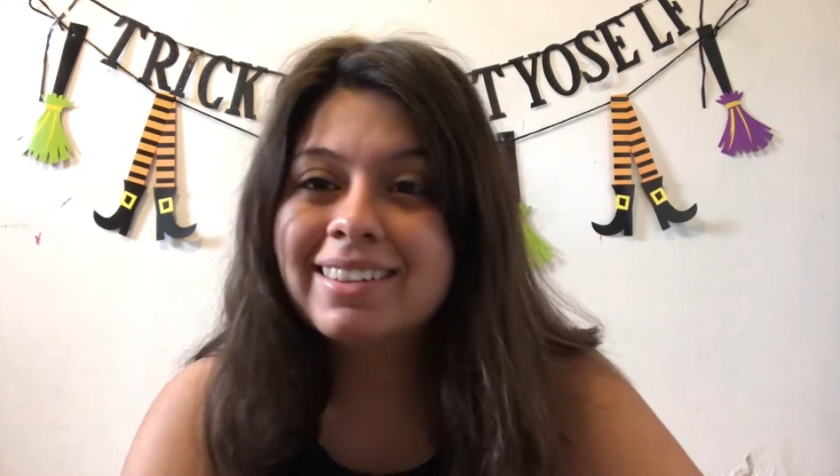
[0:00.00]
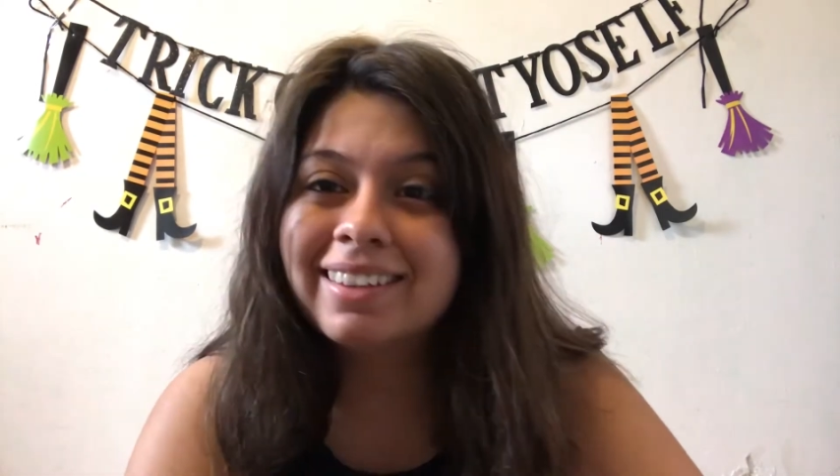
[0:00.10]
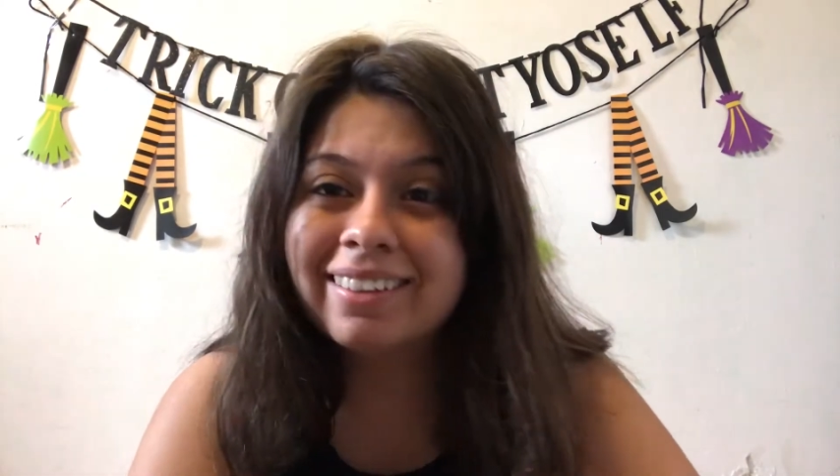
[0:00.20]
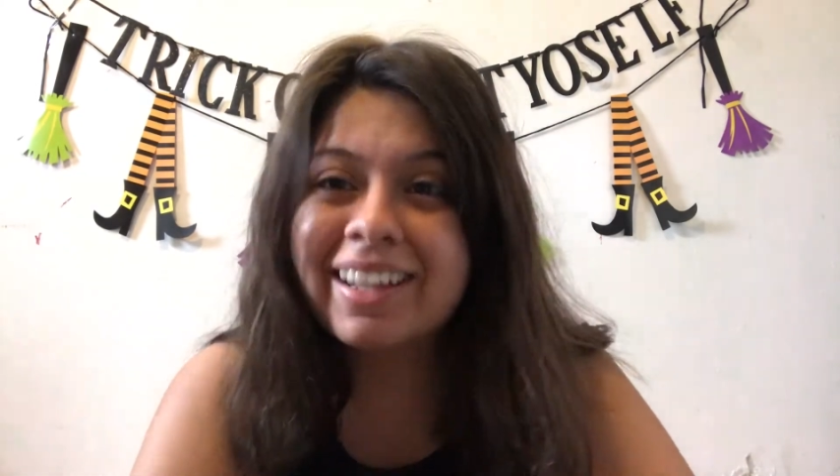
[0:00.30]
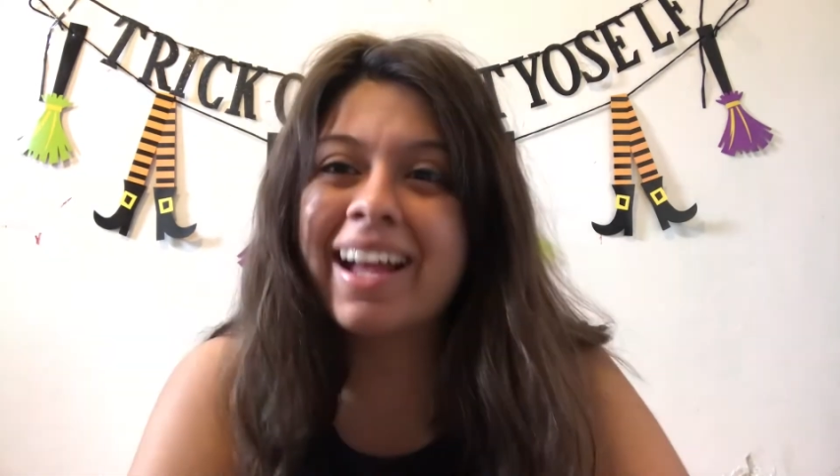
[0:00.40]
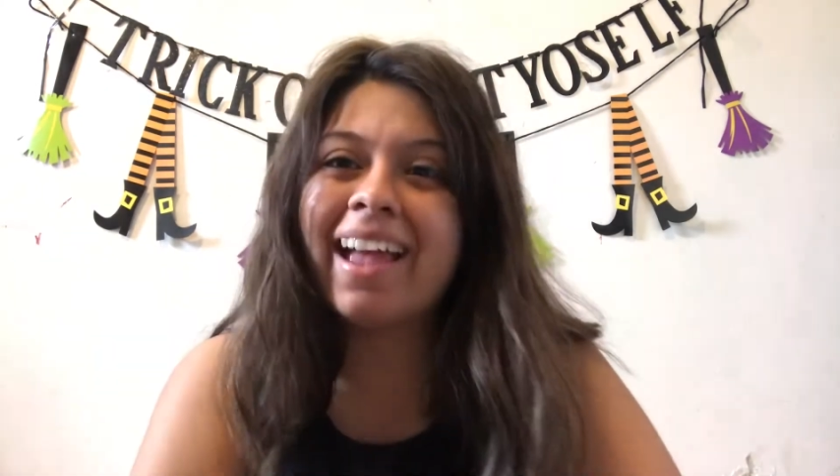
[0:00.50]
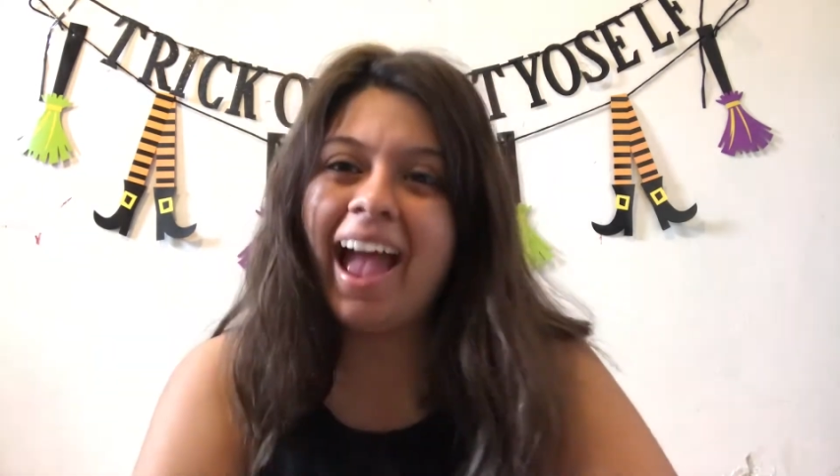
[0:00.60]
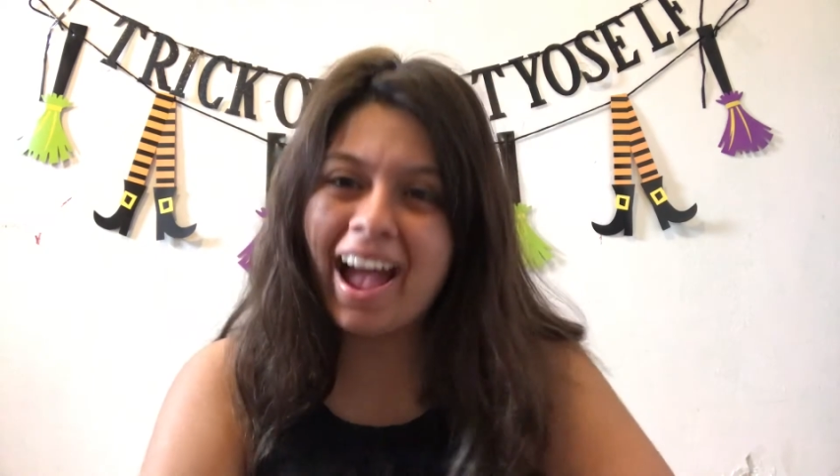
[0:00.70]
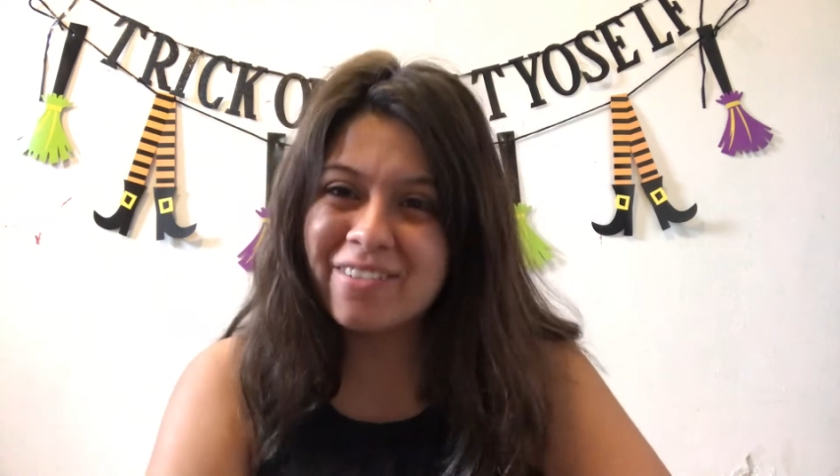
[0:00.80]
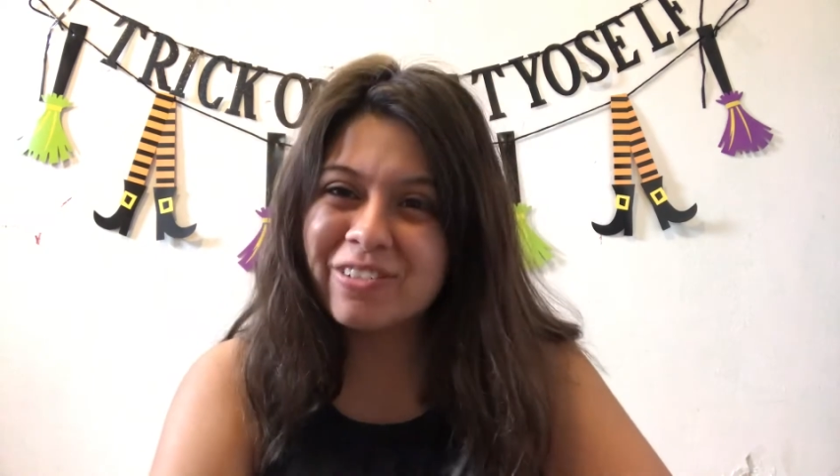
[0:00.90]
The look I
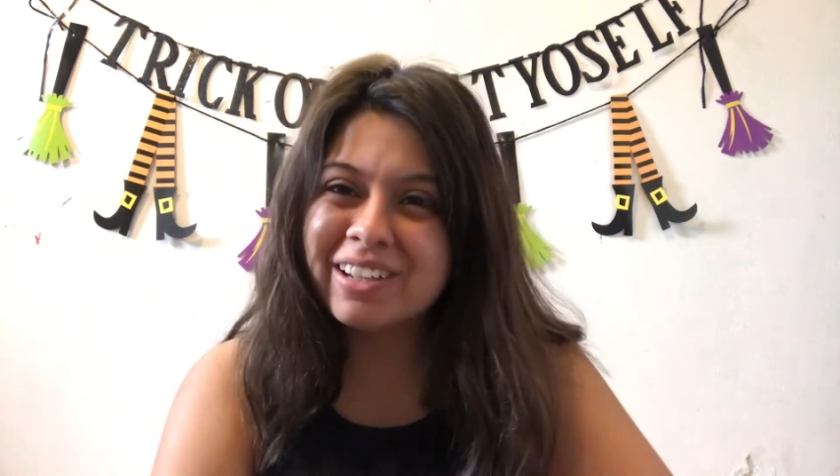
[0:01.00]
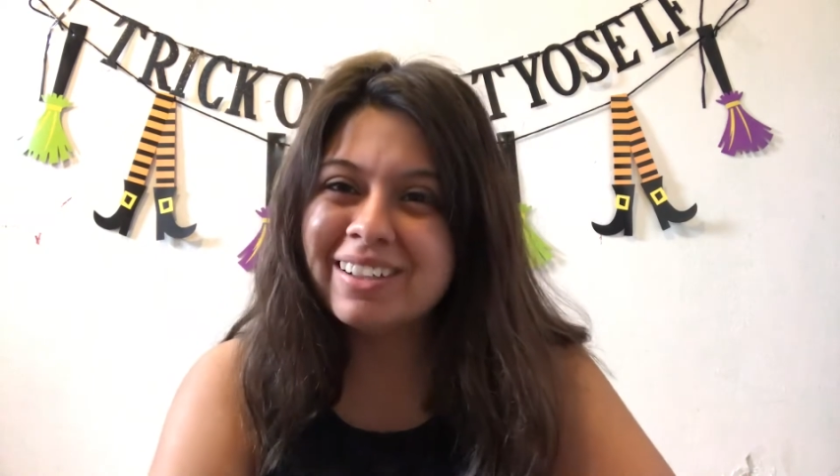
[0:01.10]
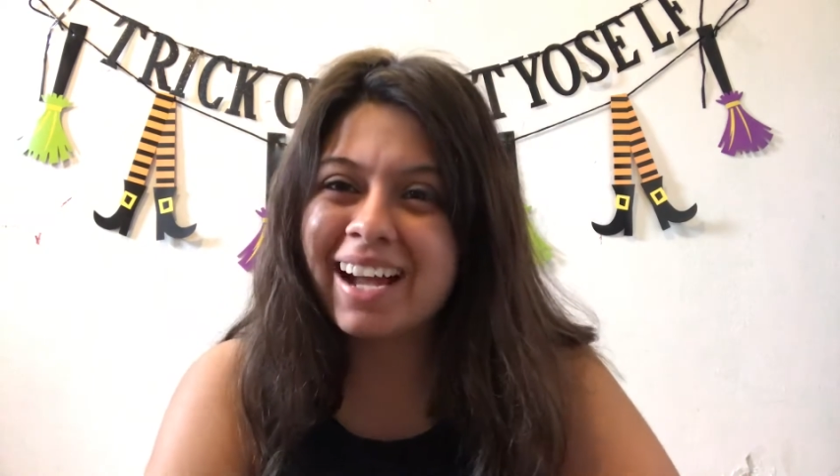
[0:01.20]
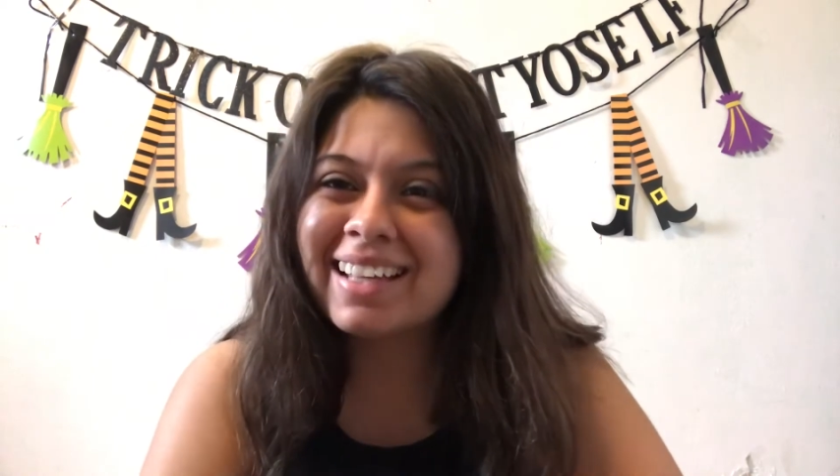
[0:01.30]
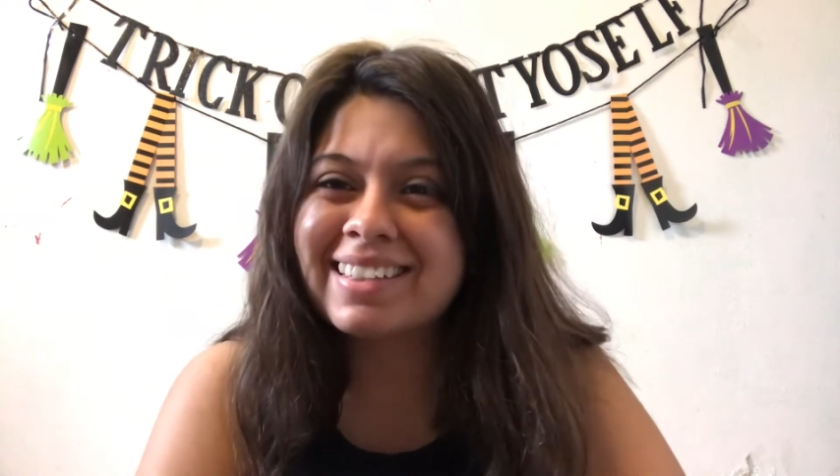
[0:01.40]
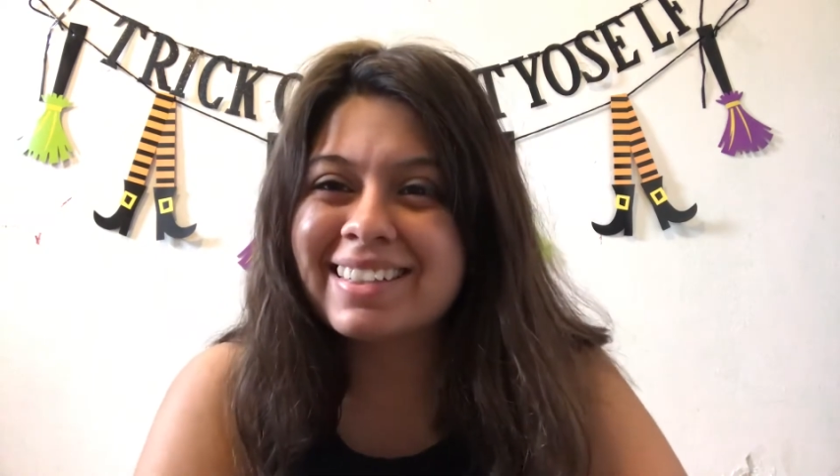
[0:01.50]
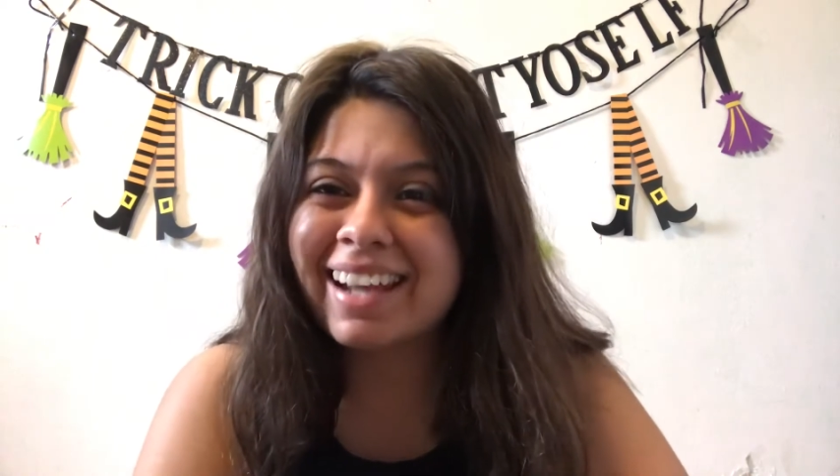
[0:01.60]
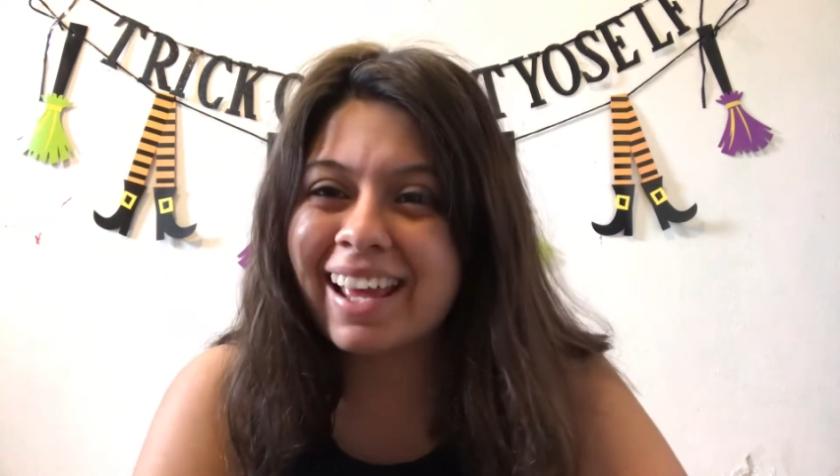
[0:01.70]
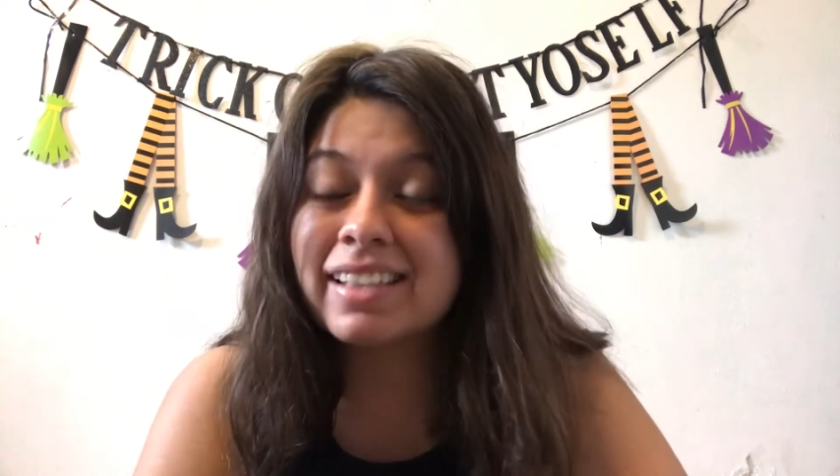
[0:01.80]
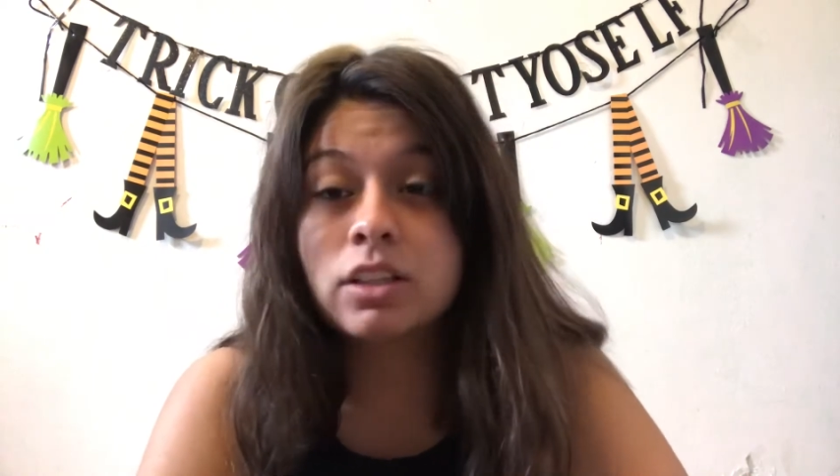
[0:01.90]
have for you guys
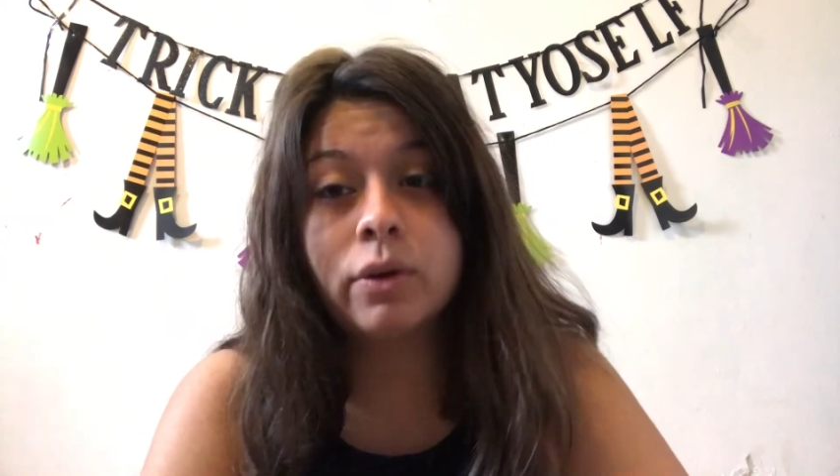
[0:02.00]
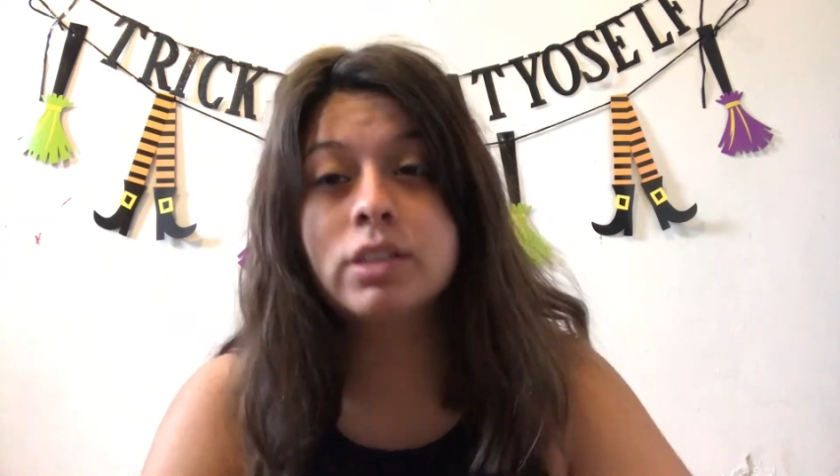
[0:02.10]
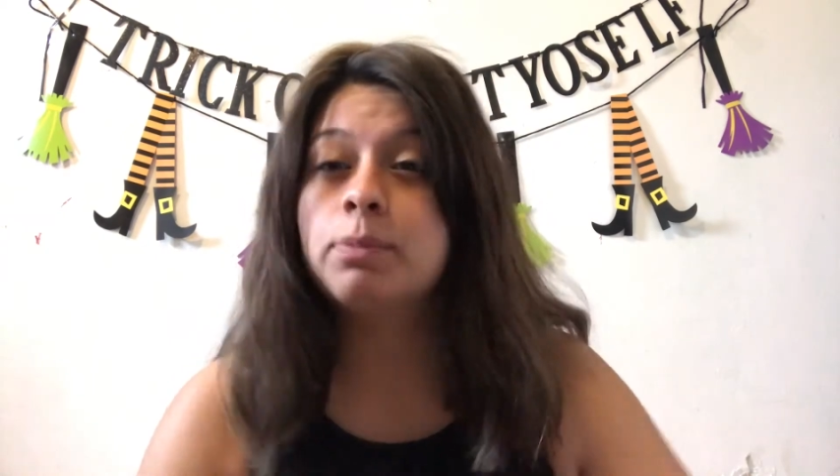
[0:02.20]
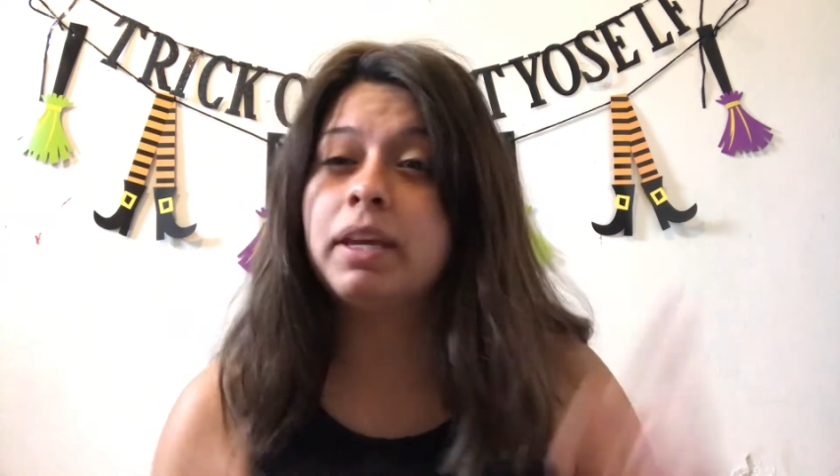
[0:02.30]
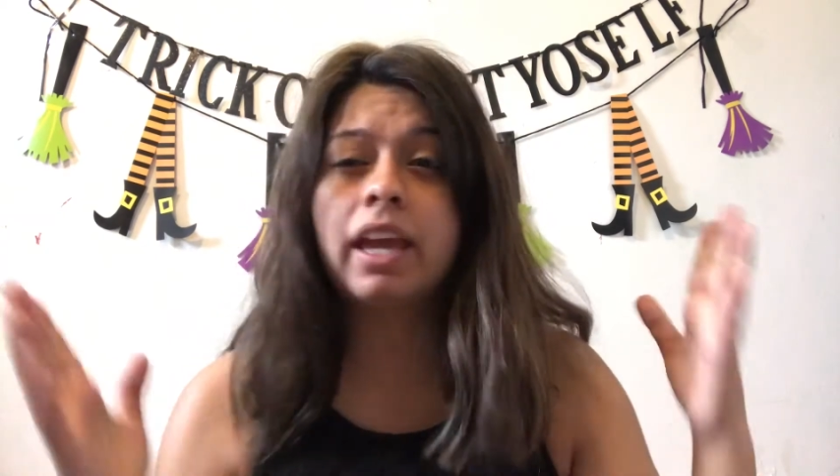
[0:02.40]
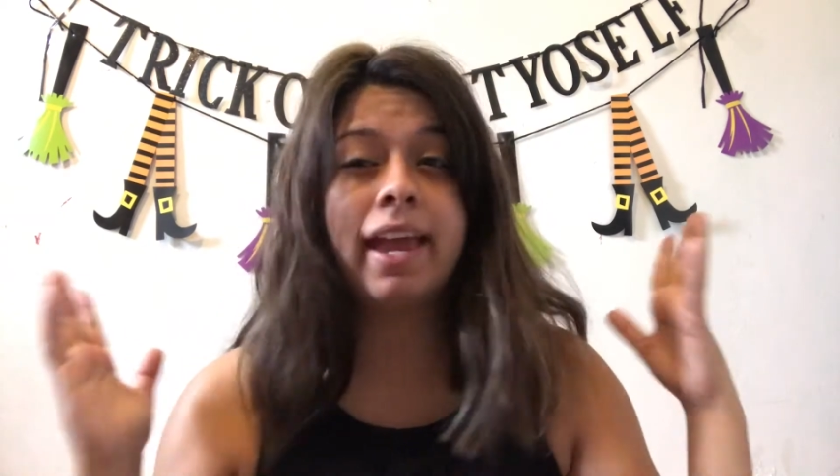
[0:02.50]
today is going to be